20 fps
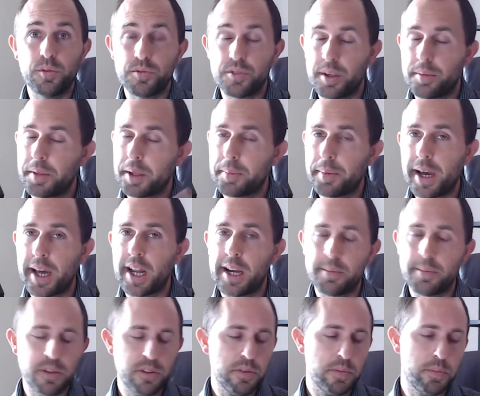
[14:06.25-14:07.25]
Something bad
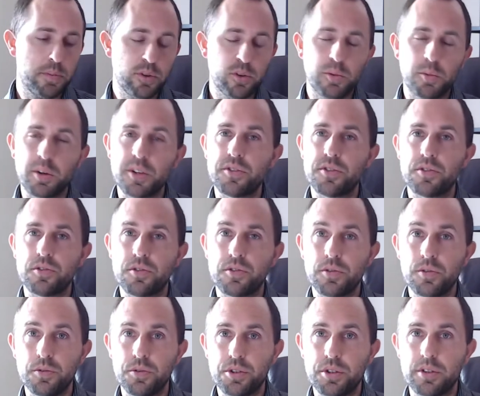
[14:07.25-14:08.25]
happens, boom, what's the
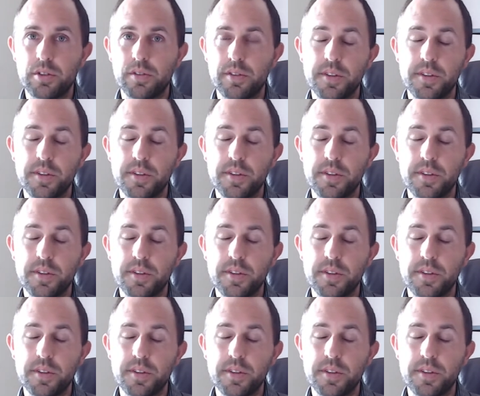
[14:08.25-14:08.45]
solution?